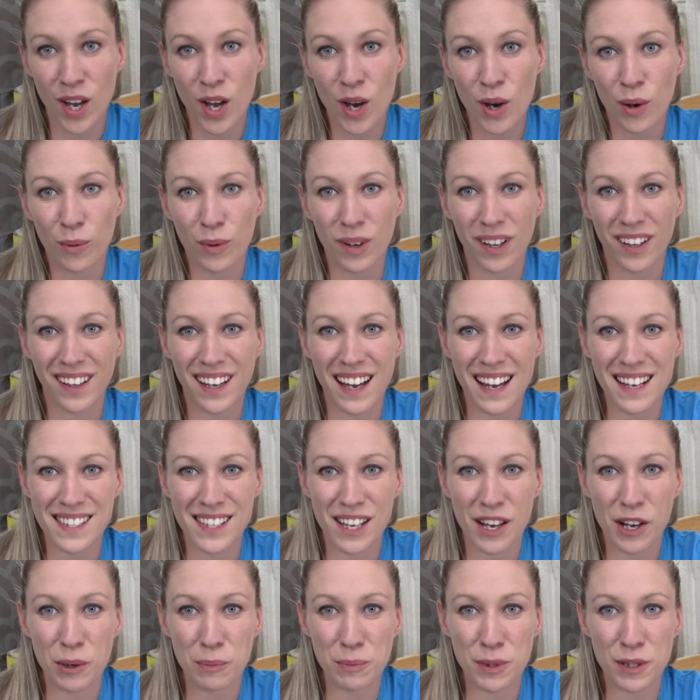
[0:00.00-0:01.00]
well guys,
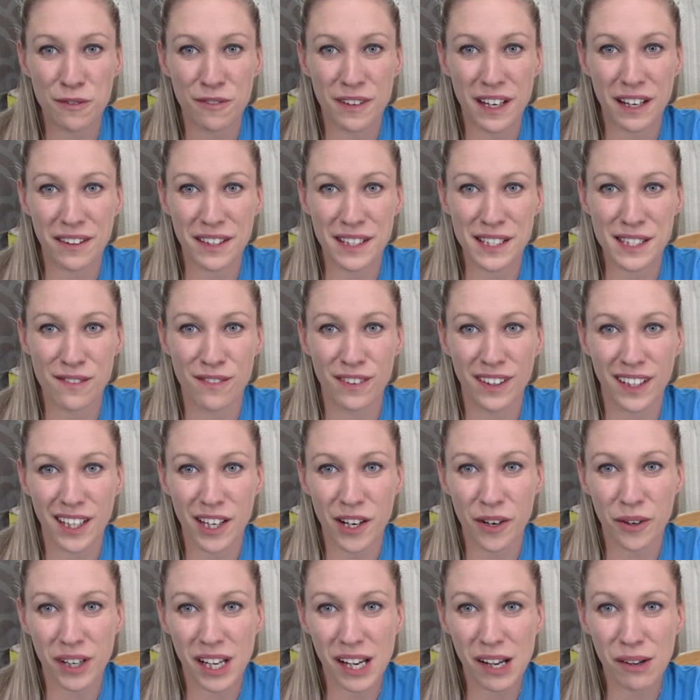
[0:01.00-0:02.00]
I hope you found this
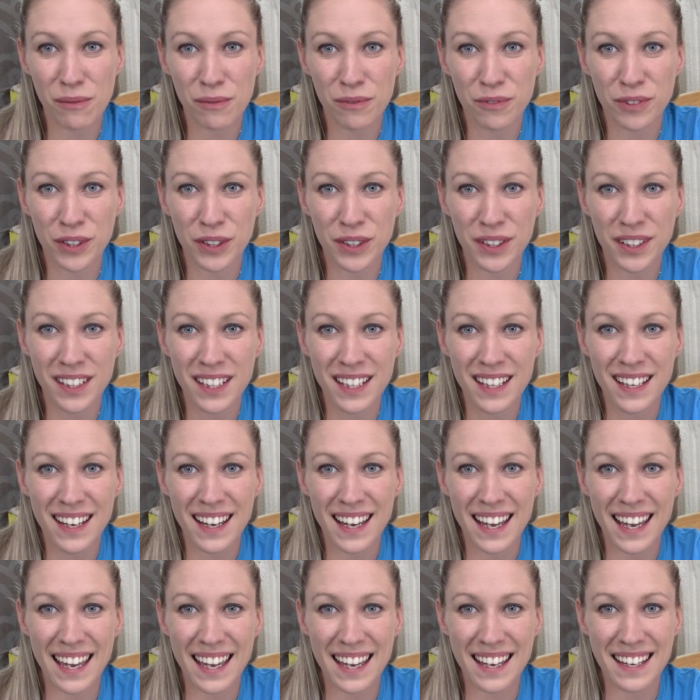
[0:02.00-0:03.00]
video helpful,
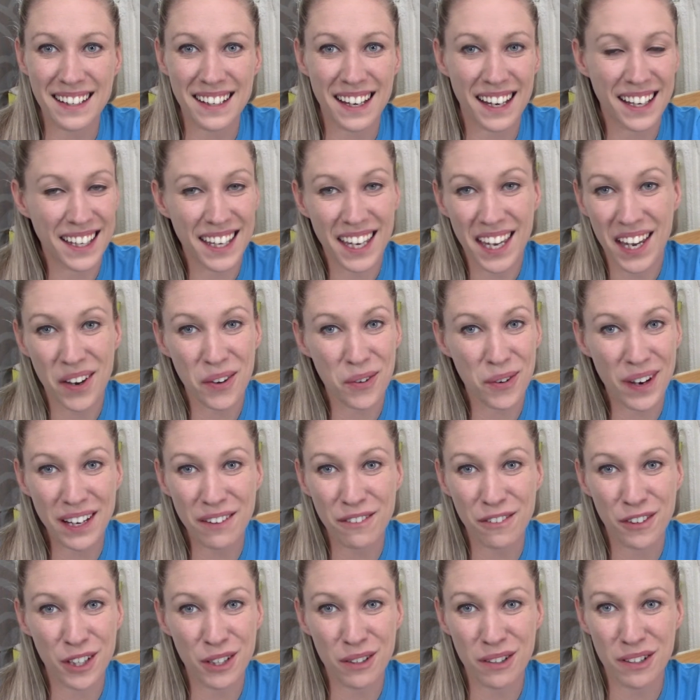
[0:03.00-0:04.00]
and I can't wait
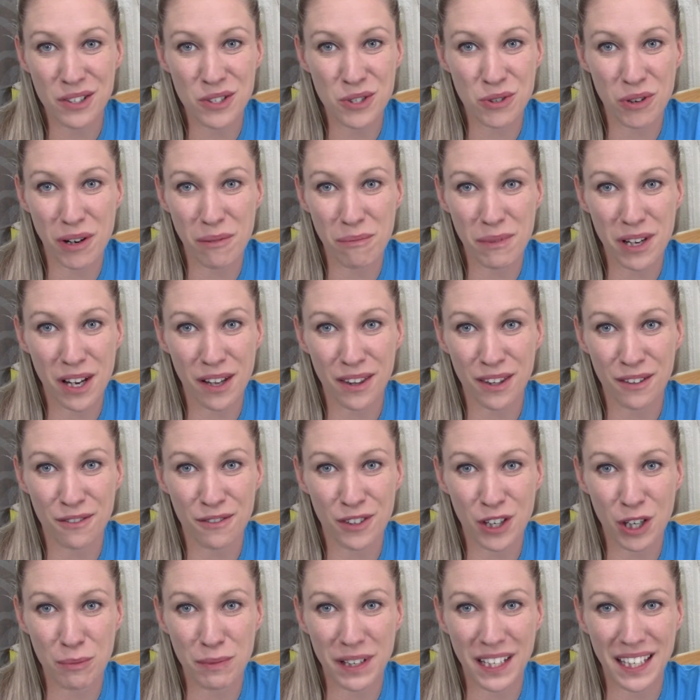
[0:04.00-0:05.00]
for you to join me on the
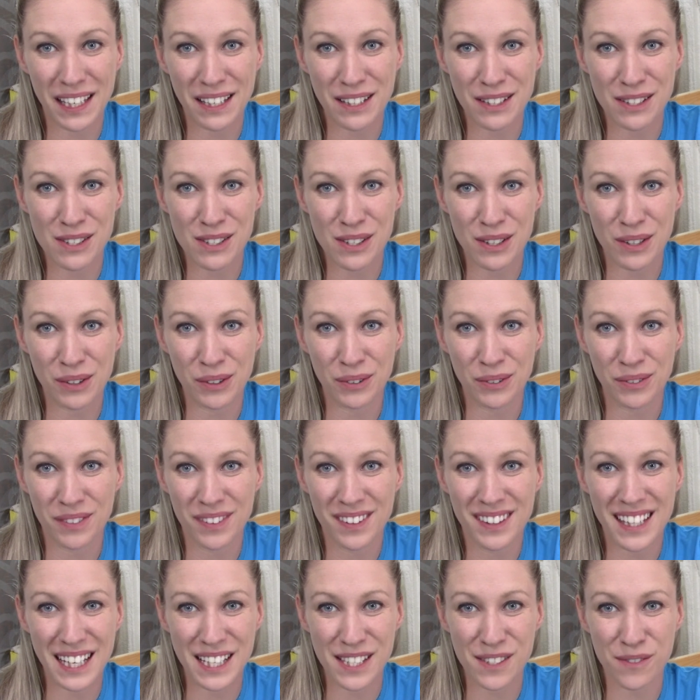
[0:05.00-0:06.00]
farm again soon.
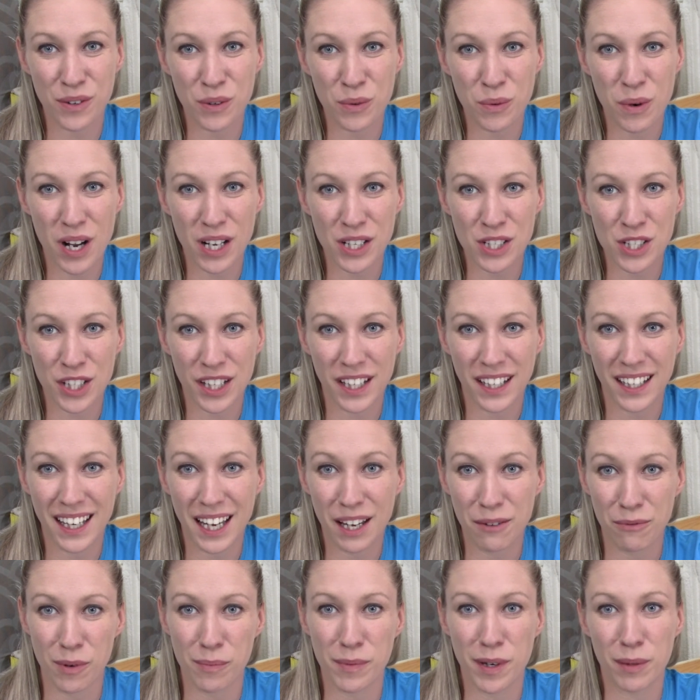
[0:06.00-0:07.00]
Thanks for watching,
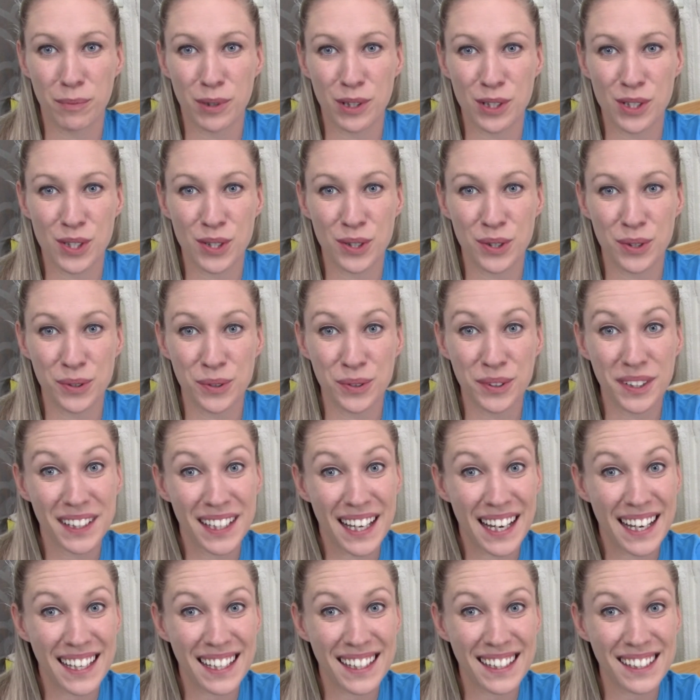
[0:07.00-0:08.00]
and remember to
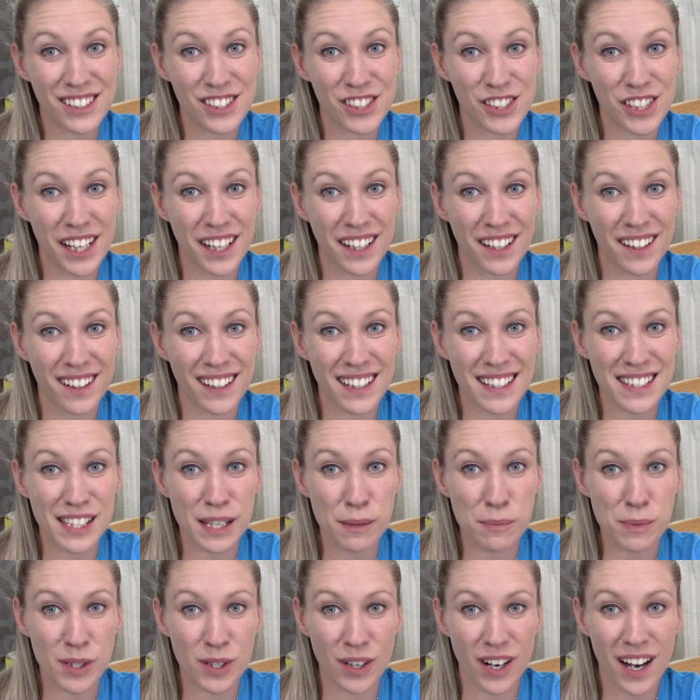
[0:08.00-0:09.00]
like, share, and
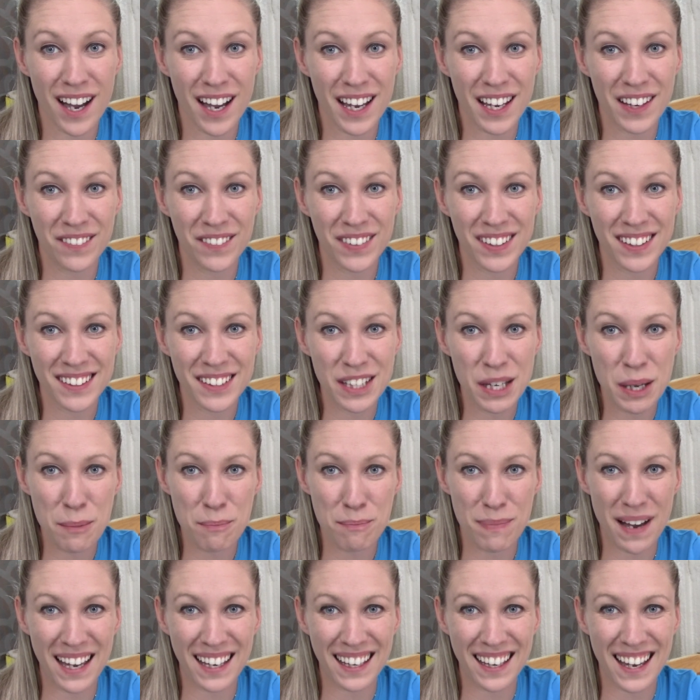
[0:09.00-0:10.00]
subscribe.
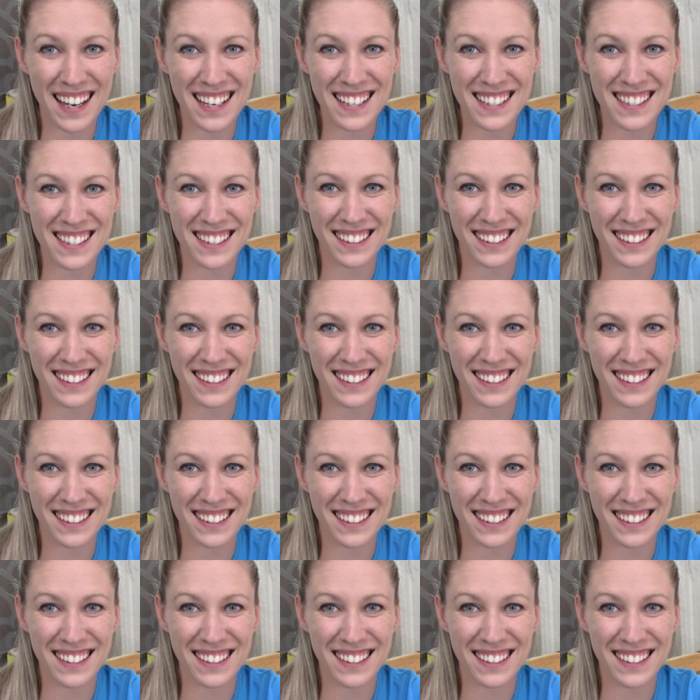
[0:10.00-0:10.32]
Bye guys.